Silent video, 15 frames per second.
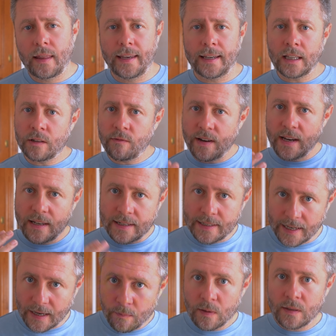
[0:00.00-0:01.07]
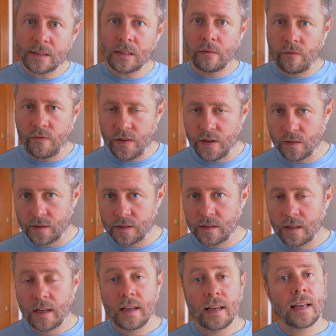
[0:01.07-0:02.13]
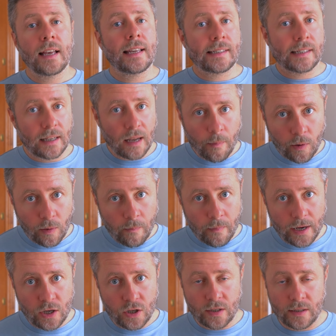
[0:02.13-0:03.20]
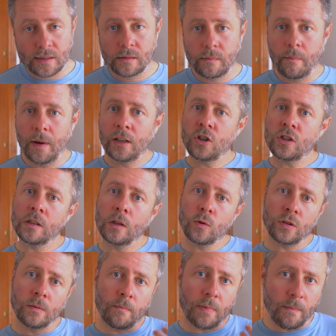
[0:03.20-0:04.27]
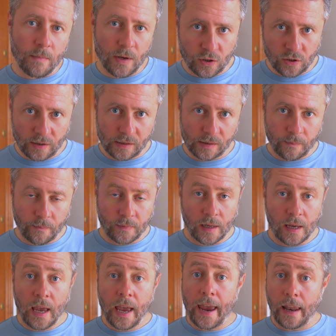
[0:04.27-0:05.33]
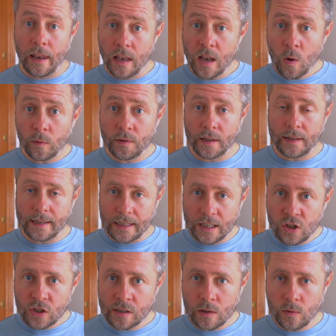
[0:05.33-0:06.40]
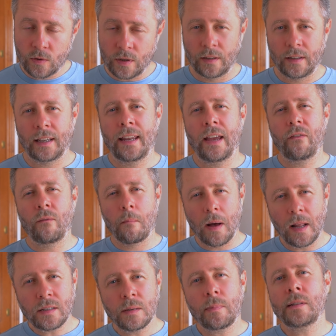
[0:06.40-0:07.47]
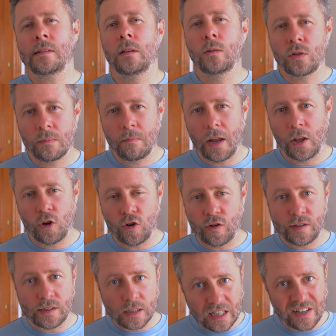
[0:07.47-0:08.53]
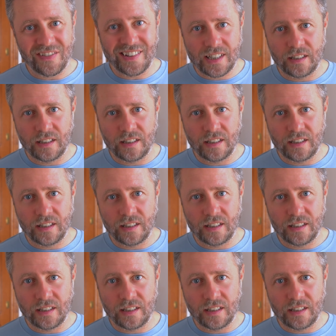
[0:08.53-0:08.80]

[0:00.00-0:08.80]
They can create tables and fields, set up automations, manage solution permissions, and know that each solution can have multiple solution managers if